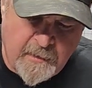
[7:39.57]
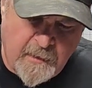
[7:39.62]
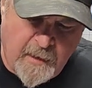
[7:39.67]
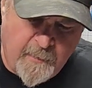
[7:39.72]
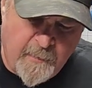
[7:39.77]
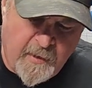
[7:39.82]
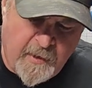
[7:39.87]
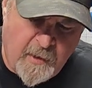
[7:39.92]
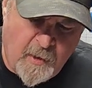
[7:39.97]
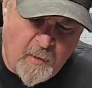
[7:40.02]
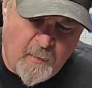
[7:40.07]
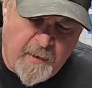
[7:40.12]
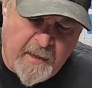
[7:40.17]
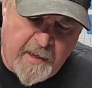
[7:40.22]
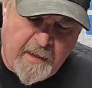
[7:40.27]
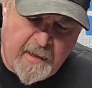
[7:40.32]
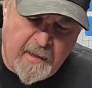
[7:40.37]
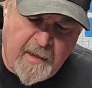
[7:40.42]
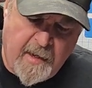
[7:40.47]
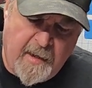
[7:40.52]
I'm going to go
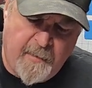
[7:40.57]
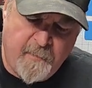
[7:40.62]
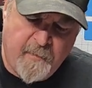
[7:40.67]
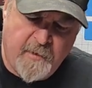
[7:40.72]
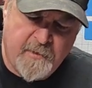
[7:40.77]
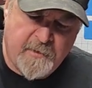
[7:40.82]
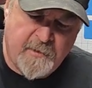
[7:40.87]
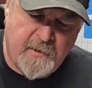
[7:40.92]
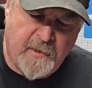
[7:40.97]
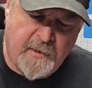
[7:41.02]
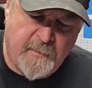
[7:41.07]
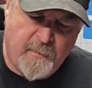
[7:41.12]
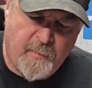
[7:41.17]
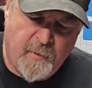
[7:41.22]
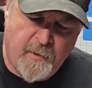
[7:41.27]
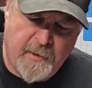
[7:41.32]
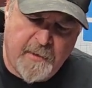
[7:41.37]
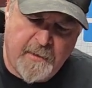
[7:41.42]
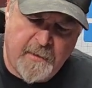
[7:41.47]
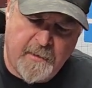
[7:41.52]
back. I'm going to
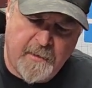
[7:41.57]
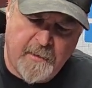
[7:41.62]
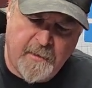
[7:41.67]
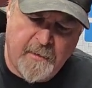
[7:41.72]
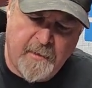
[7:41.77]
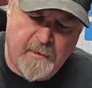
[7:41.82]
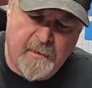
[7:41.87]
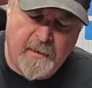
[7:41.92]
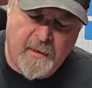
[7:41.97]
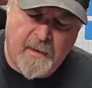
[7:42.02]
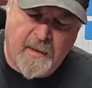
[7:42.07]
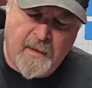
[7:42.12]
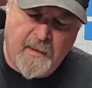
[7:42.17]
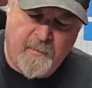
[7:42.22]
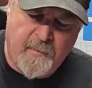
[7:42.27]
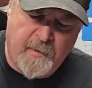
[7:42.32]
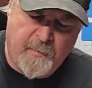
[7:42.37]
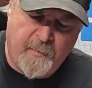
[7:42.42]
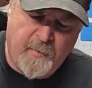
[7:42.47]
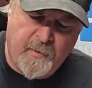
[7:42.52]
put
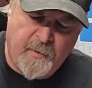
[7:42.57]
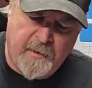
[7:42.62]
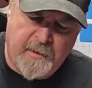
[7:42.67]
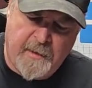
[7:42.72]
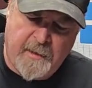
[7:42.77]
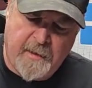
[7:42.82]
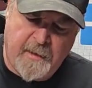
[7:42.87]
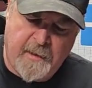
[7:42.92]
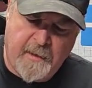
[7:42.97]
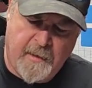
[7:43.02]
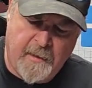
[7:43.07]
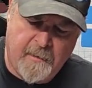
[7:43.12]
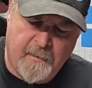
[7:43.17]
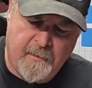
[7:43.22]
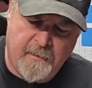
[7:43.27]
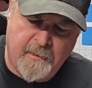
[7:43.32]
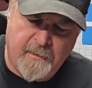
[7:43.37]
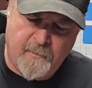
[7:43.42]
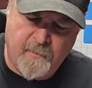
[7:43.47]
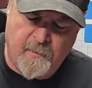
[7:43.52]
a
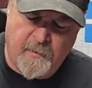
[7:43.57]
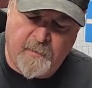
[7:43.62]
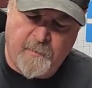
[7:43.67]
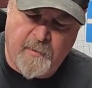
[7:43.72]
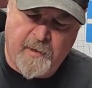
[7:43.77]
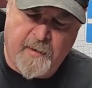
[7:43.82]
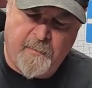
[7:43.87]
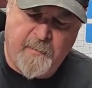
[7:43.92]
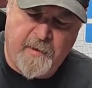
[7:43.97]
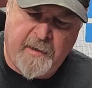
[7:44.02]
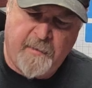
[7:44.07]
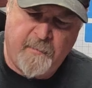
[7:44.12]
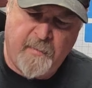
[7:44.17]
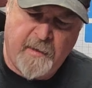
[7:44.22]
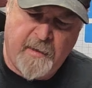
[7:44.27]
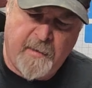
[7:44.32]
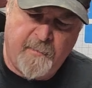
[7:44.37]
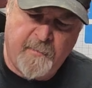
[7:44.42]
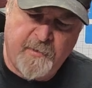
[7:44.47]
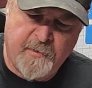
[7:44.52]
one bar nut, but
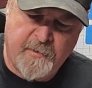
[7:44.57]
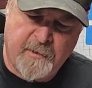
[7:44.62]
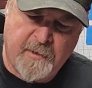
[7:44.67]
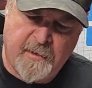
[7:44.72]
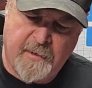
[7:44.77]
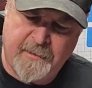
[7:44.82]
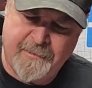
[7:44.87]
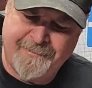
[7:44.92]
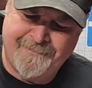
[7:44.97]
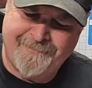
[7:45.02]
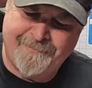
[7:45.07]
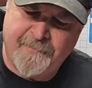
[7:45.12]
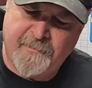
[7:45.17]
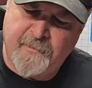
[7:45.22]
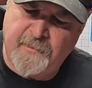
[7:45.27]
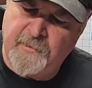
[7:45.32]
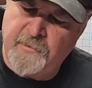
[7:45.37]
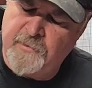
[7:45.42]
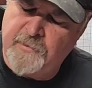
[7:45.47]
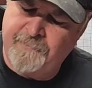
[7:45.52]
I'm just going to
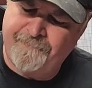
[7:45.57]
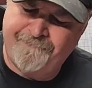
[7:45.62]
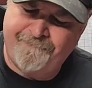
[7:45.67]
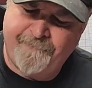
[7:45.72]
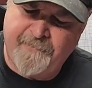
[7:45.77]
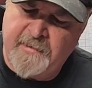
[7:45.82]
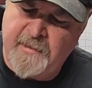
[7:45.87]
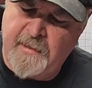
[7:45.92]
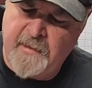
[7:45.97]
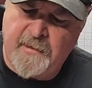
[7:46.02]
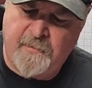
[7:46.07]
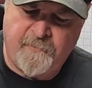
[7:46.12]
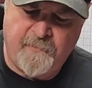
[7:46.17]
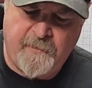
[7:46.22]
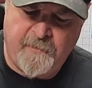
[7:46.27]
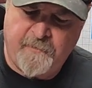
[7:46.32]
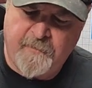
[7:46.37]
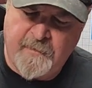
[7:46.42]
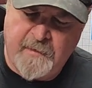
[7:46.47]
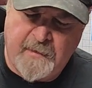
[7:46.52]
10 to
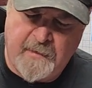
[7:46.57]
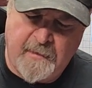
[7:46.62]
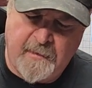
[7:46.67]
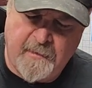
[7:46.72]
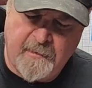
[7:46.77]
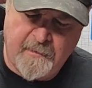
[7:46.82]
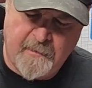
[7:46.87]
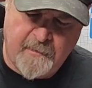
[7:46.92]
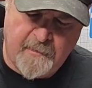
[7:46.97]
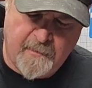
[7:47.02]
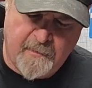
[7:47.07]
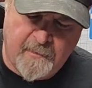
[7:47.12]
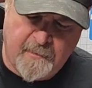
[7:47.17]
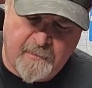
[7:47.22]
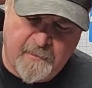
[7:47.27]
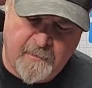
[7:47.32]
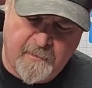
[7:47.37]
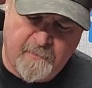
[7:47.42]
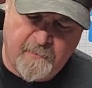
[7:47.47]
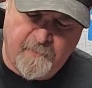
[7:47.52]
15
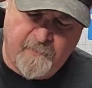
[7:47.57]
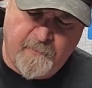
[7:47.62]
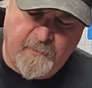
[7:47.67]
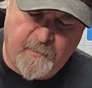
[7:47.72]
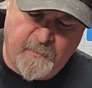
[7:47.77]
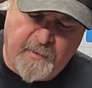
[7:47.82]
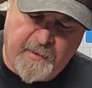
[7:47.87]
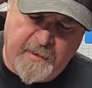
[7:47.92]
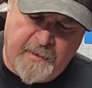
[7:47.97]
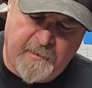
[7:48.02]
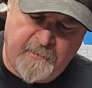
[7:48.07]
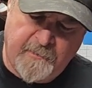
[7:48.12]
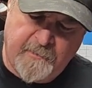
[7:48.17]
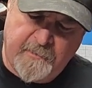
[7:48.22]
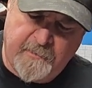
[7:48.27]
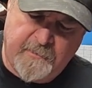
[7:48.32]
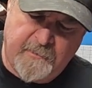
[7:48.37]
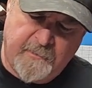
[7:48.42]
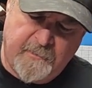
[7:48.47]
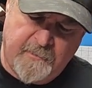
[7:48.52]

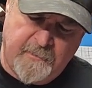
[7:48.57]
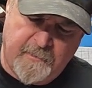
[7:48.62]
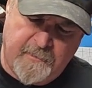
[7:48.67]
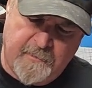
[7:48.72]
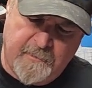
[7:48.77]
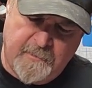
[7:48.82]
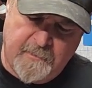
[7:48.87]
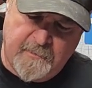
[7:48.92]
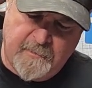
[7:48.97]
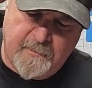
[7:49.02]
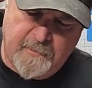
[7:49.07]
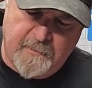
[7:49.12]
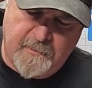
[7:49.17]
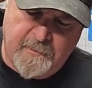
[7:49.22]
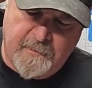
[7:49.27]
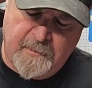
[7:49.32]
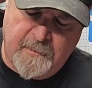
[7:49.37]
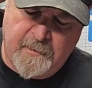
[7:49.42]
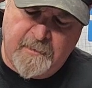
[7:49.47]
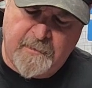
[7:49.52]
foot-pounds
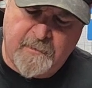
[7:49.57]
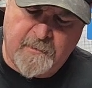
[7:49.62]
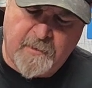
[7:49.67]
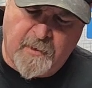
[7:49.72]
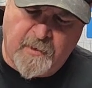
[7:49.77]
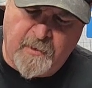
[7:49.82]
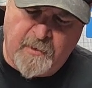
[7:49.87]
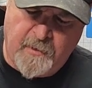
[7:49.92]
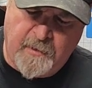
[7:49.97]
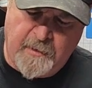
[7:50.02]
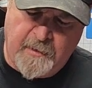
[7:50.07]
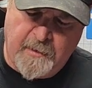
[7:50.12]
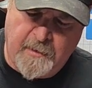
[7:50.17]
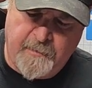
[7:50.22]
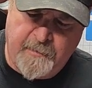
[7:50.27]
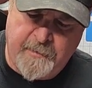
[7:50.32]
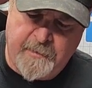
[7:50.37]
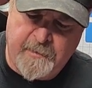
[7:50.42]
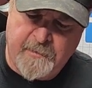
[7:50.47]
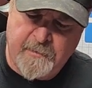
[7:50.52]
is all you need on
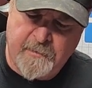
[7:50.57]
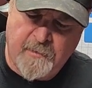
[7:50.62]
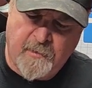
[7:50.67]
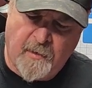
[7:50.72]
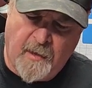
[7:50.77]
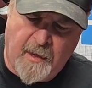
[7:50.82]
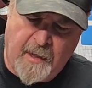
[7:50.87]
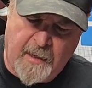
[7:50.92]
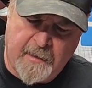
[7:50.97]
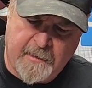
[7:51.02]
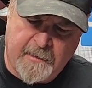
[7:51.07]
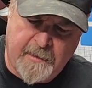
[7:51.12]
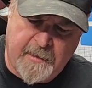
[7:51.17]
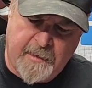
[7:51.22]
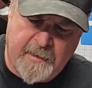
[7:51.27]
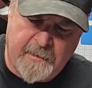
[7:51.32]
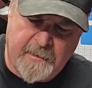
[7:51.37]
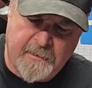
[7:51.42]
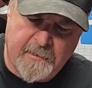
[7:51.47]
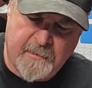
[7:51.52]
these. They're lock
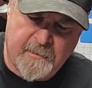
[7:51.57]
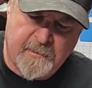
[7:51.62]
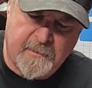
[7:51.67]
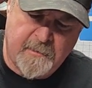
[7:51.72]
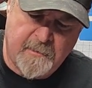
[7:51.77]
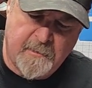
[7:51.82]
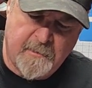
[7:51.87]
nuts.